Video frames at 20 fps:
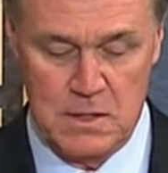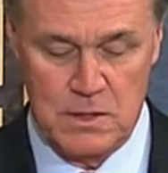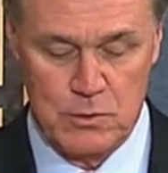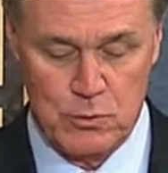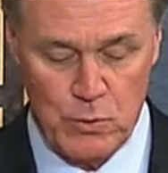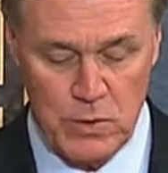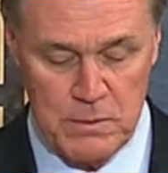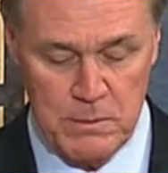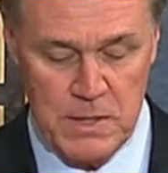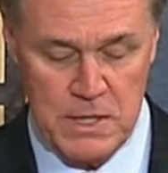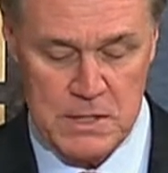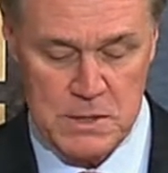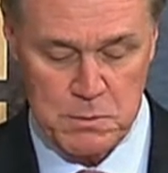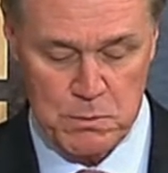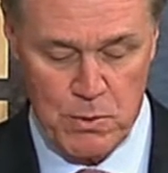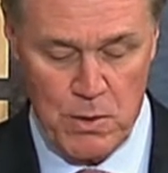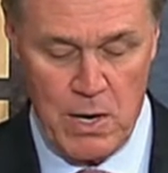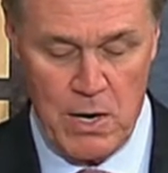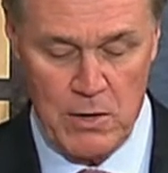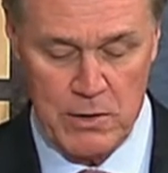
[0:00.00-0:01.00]
3 months
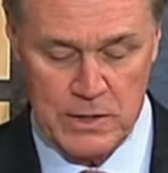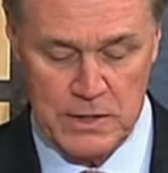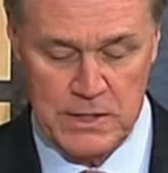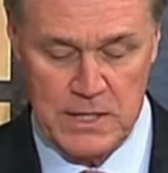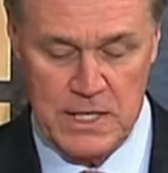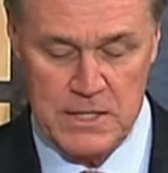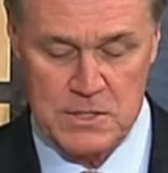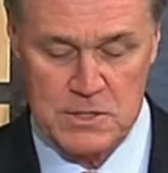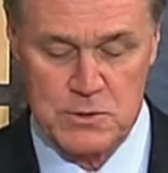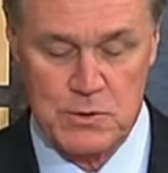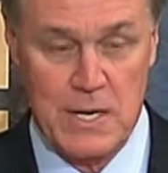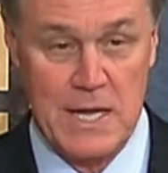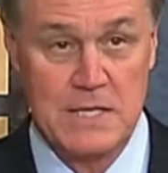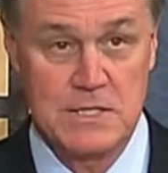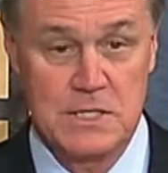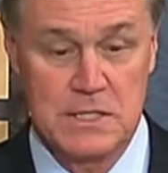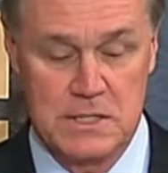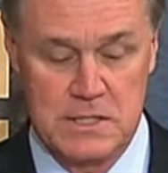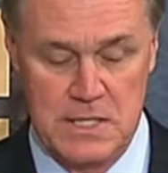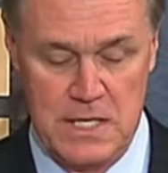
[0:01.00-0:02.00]
prior to Kate's
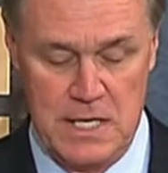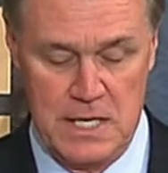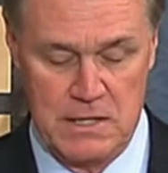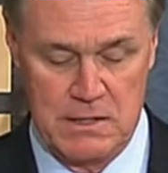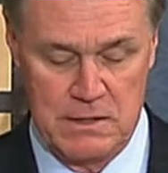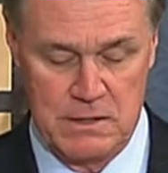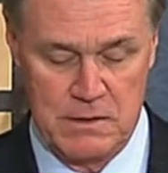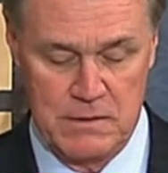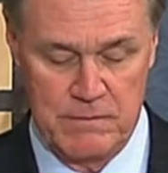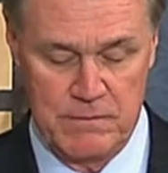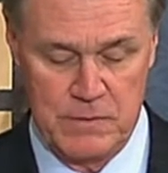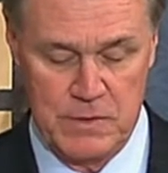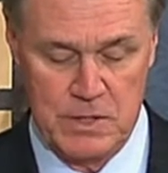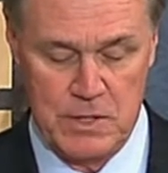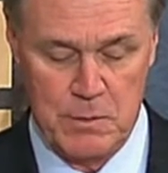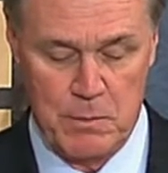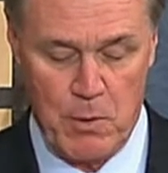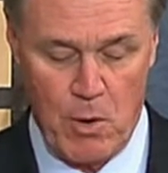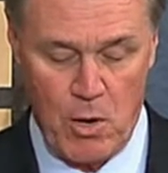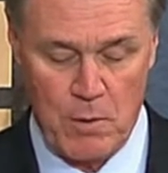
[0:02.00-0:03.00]
tragic death, the
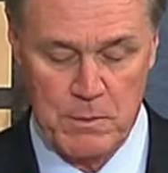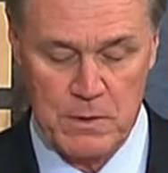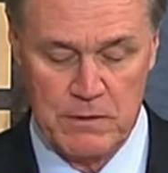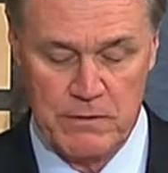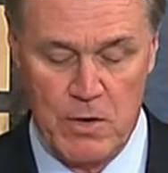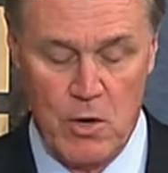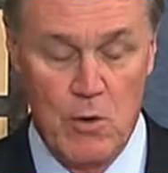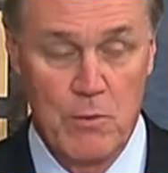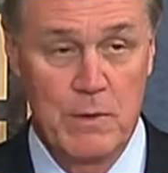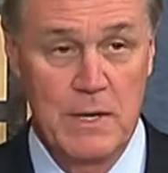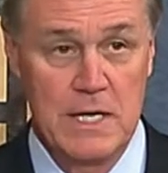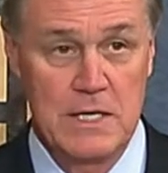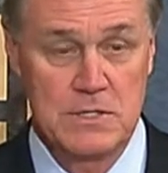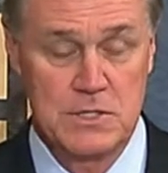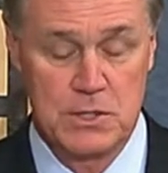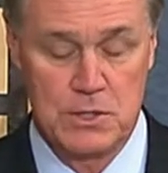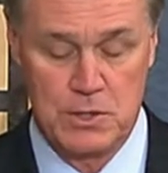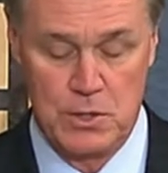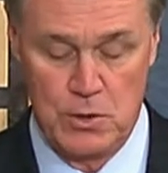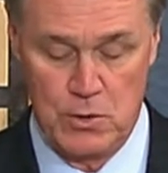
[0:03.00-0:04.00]
Department of Homeland
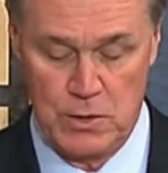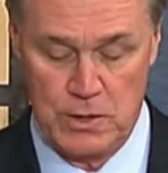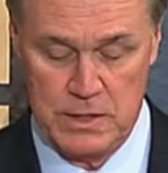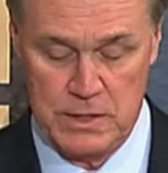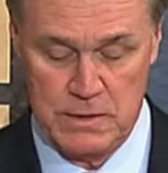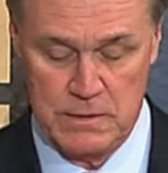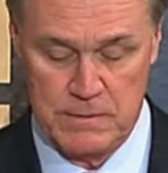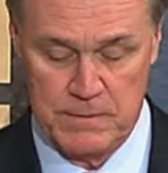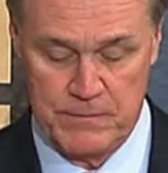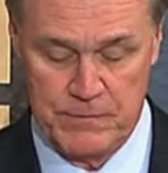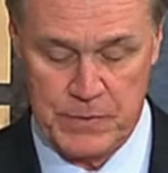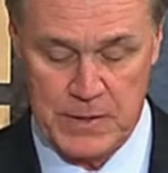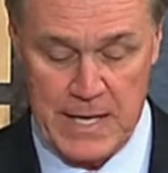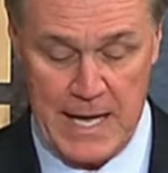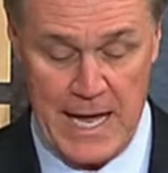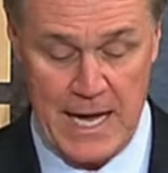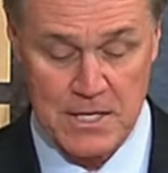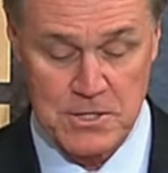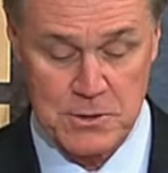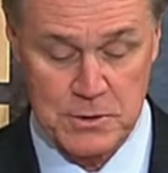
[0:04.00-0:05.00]
Security
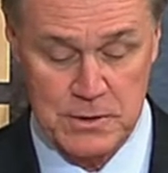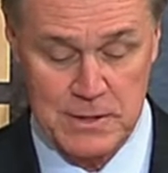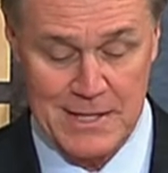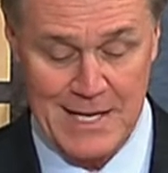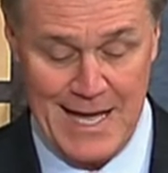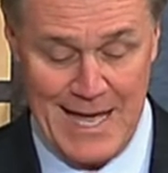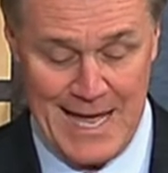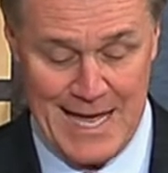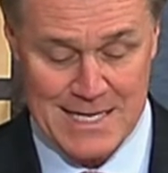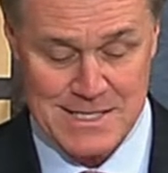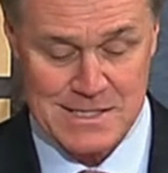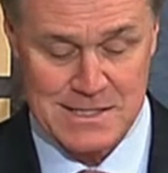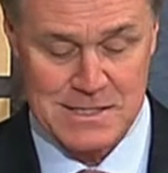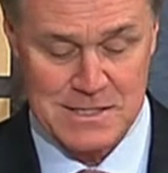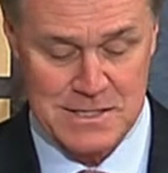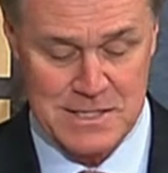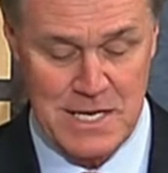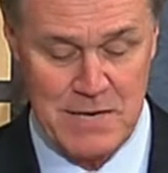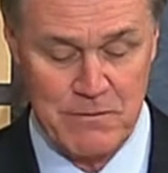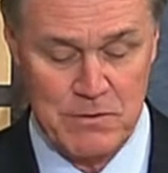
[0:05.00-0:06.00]
actually asked
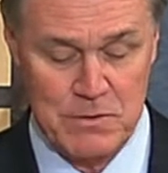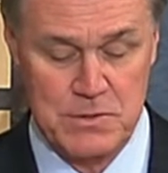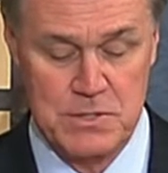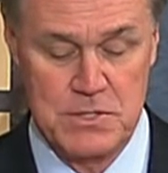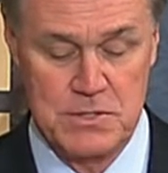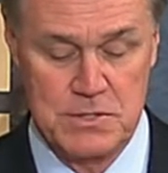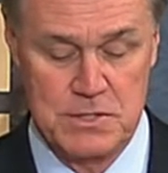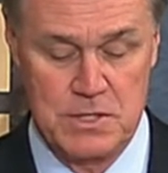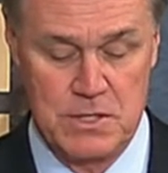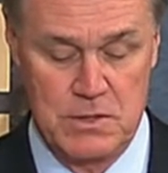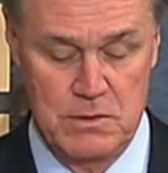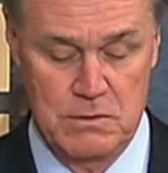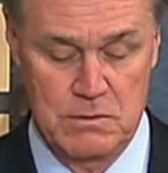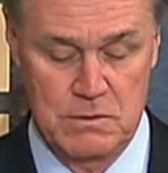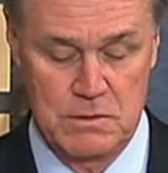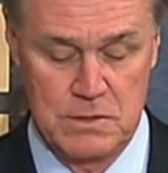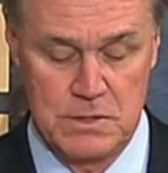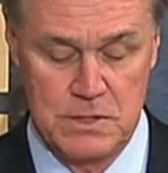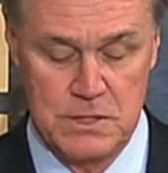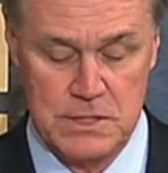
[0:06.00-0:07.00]
San Francisco
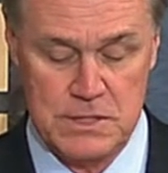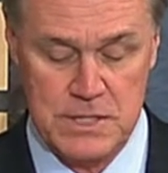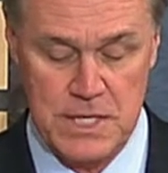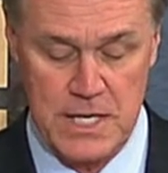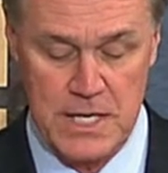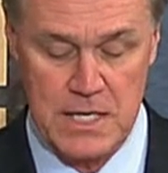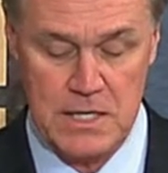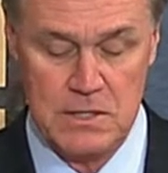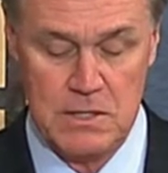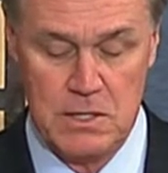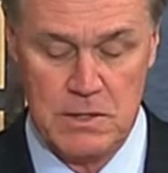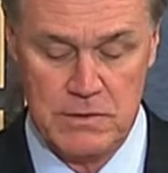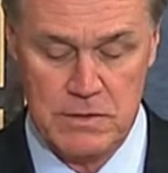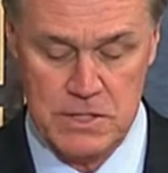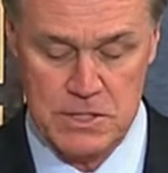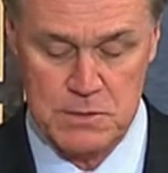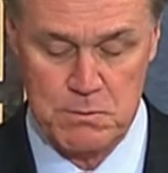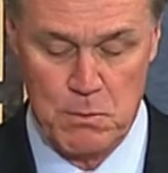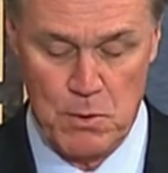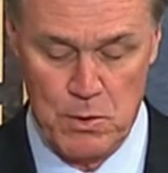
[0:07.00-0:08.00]
to detain
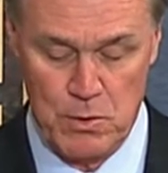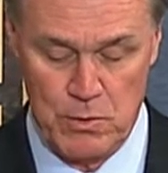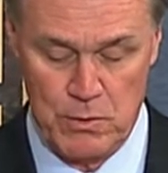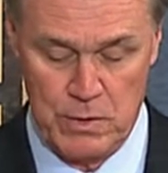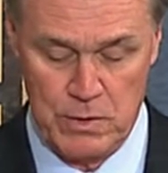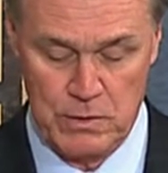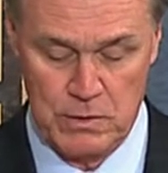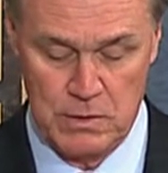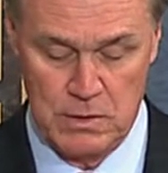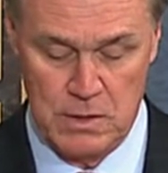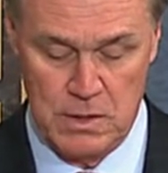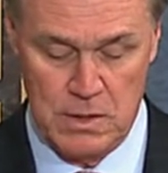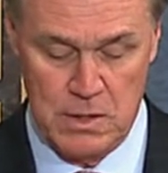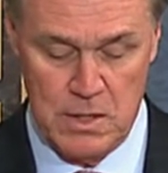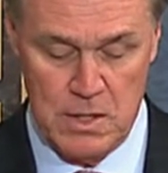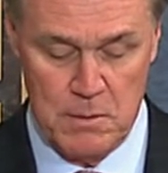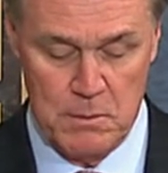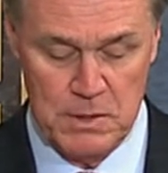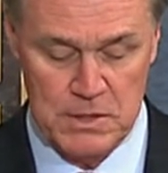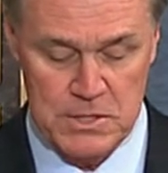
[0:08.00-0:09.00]
this murderer,
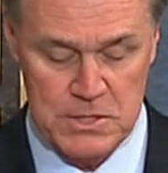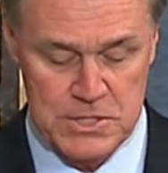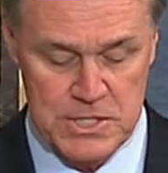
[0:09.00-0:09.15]
but the